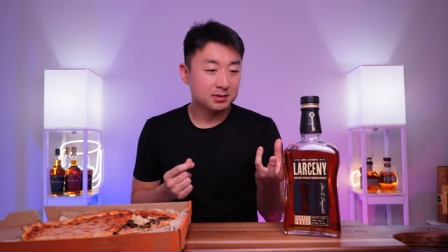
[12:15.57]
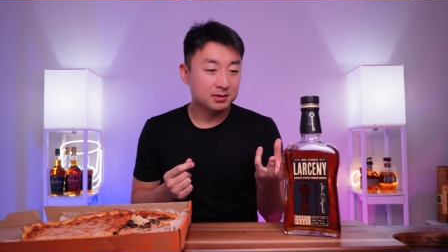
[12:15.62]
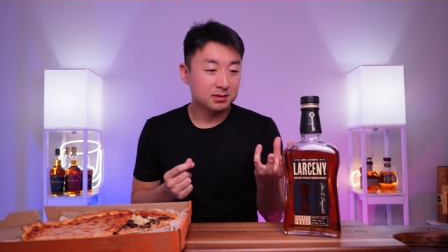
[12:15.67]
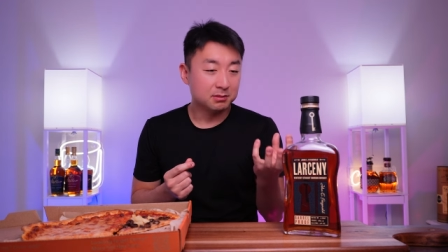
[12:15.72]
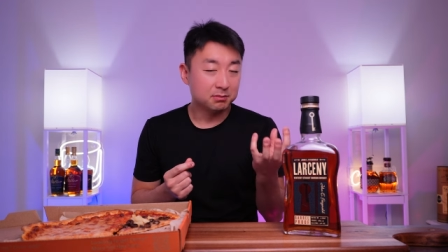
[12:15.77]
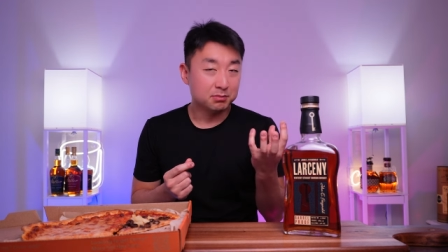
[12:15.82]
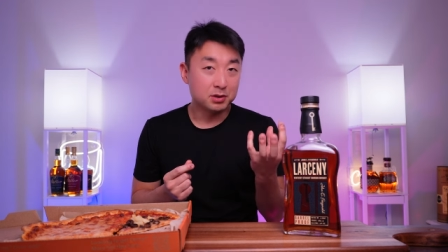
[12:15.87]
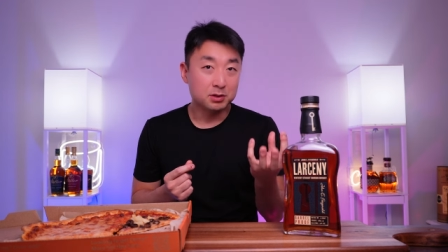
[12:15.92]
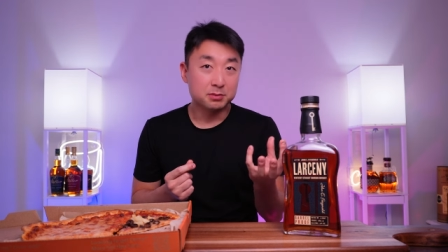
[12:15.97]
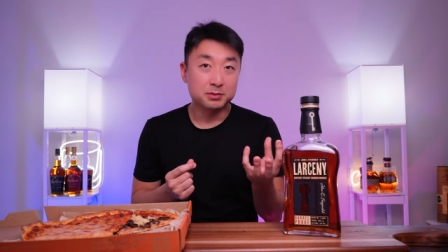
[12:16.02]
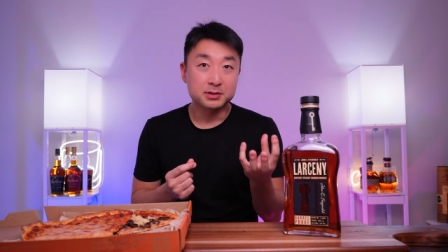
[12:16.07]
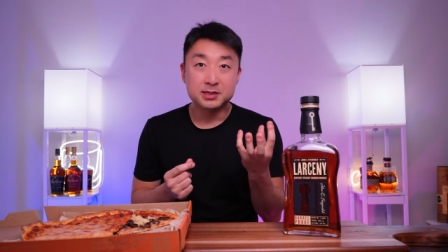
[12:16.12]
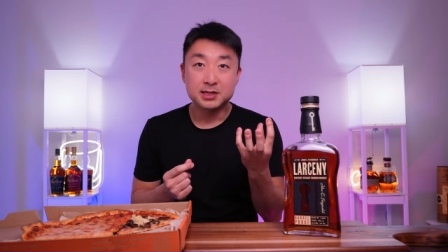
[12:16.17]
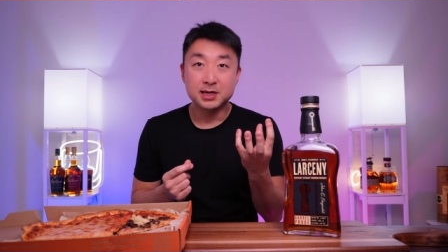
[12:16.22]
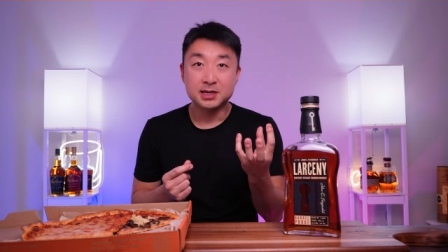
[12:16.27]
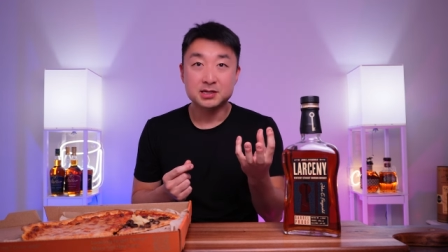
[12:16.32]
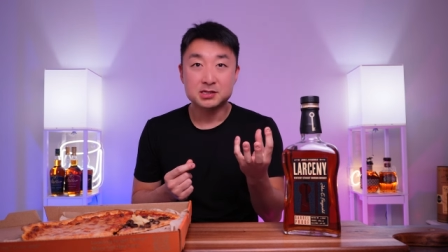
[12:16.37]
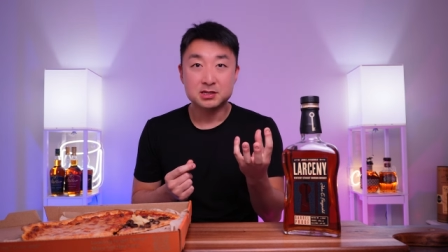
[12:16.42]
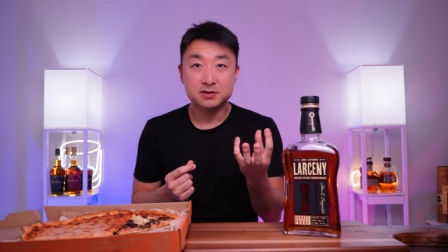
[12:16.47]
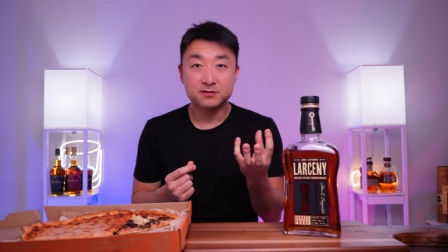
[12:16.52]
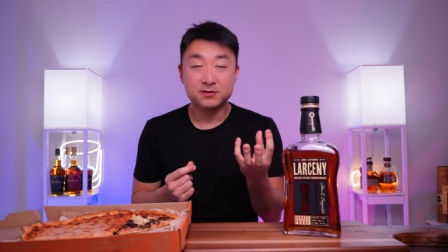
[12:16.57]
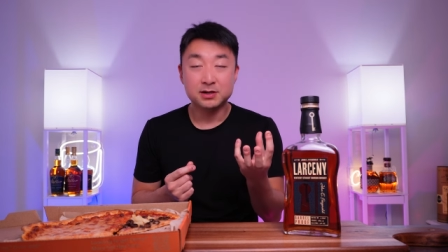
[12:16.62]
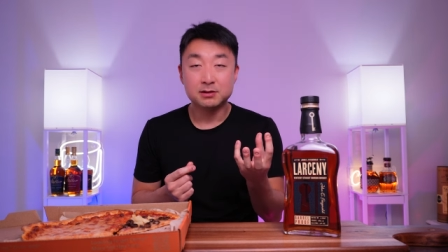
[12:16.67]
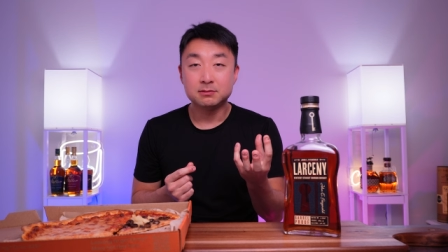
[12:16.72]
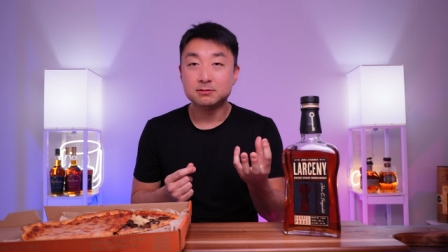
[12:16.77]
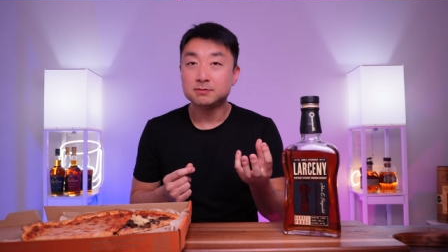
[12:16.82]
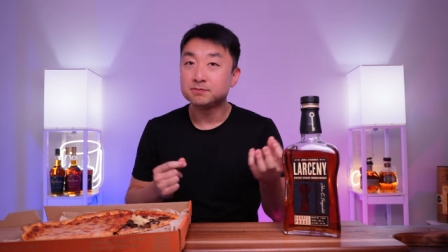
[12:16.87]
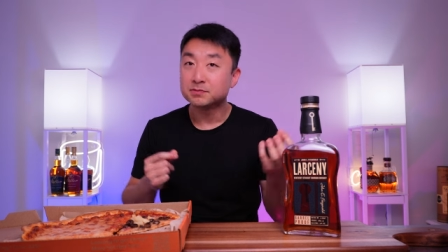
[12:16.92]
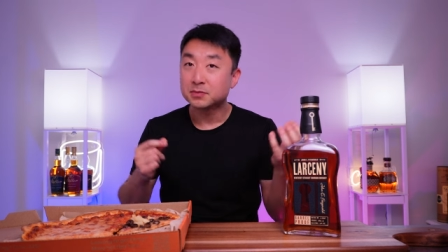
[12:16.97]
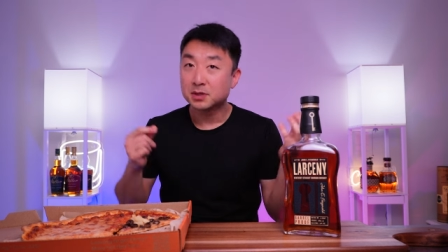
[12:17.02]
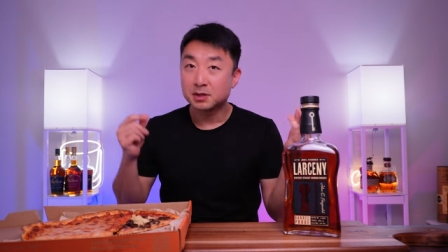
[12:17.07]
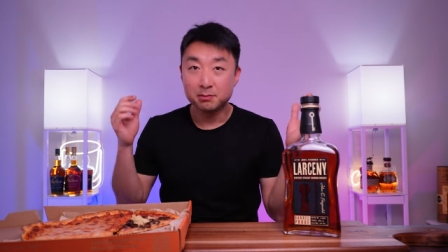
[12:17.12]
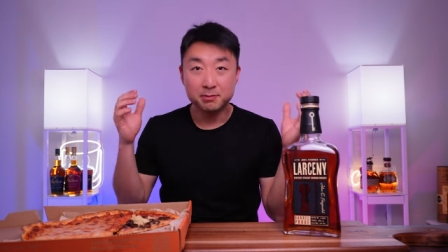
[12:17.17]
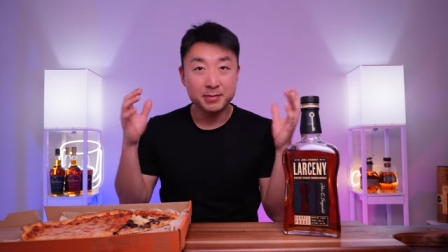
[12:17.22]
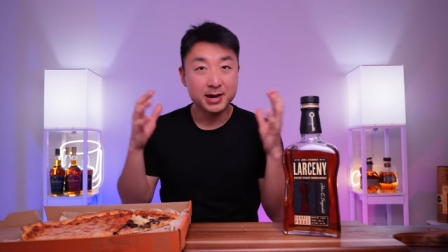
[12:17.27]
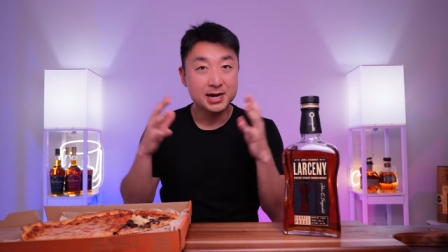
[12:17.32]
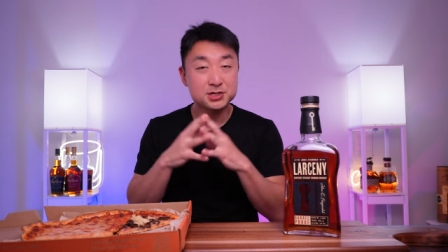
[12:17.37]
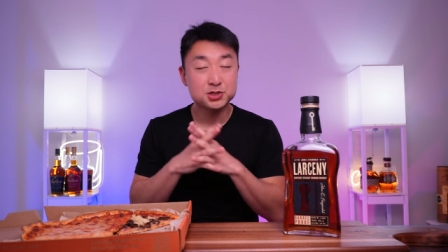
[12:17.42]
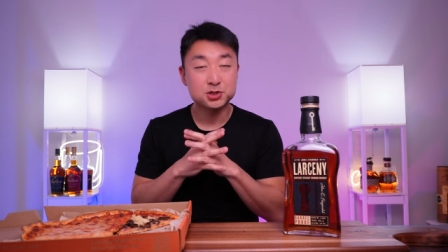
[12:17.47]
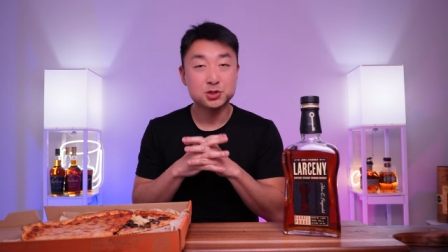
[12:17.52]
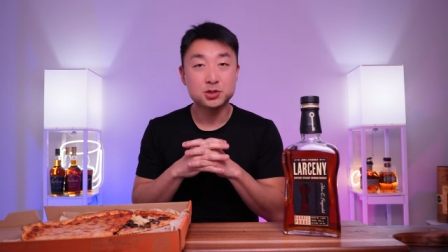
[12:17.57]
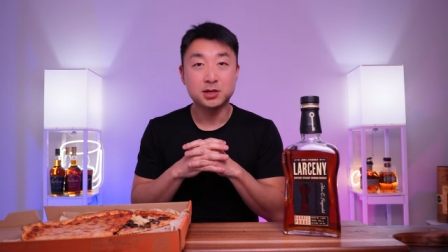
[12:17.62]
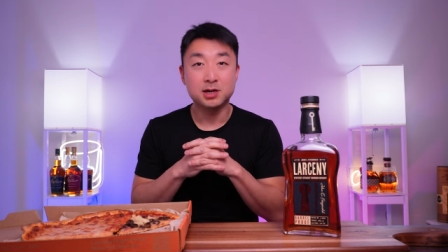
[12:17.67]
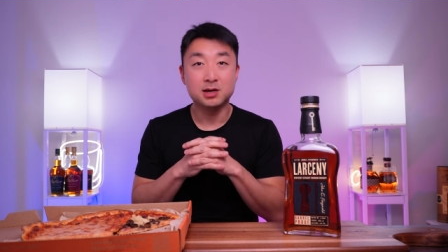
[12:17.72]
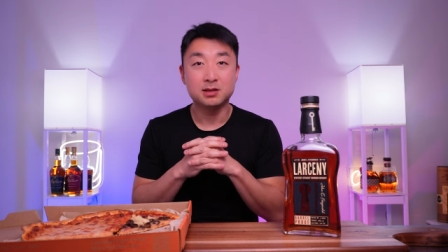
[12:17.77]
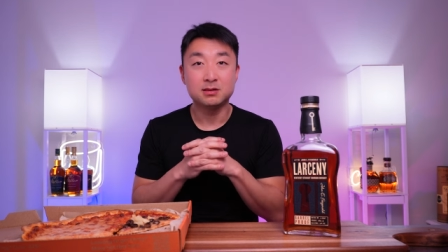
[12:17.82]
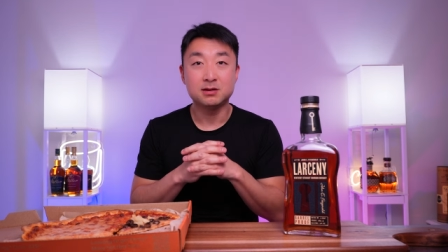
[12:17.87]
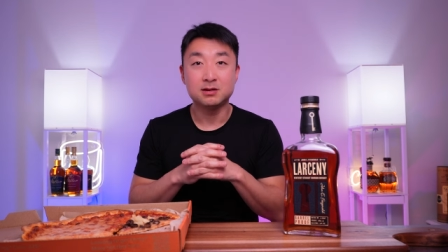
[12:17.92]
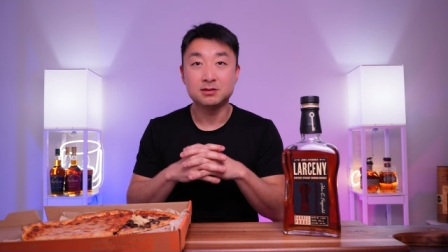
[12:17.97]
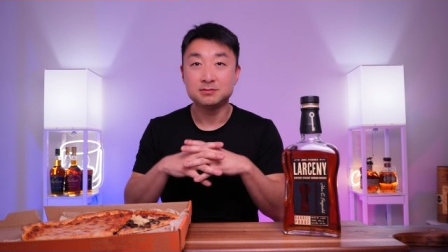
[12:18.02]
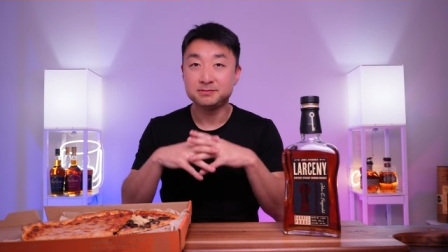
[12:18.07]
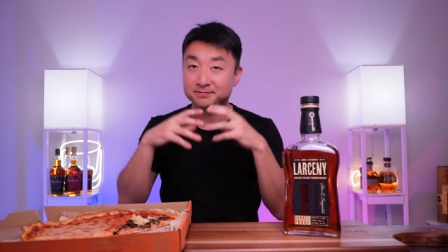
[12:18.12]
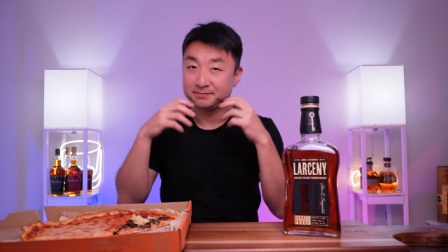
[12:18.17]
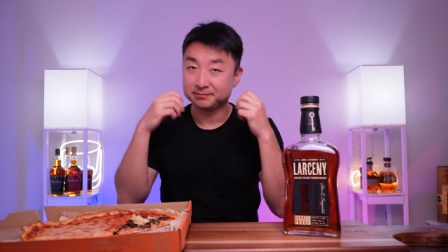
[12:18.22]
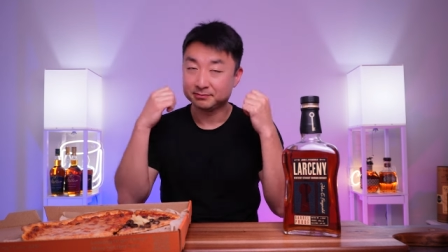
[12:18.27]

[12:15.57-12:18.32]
the bourbon taste of it, mashed together.